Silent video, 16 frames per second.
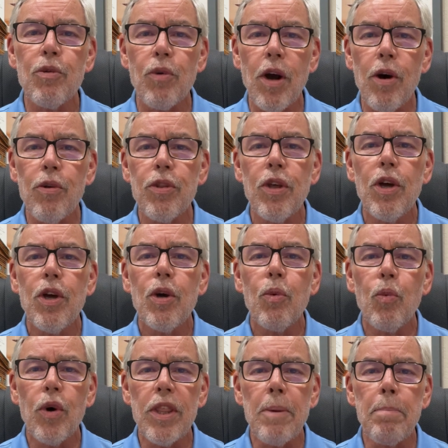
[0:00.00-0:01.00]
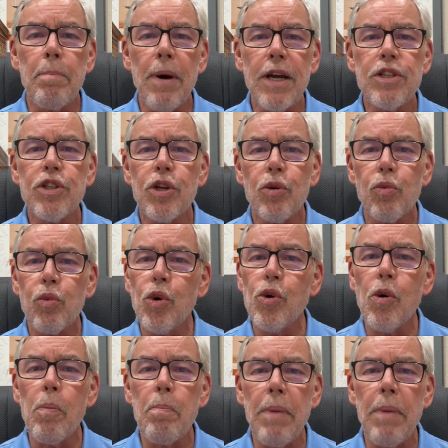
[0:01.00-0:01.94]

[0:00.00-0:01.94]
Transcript: growth with a budget rule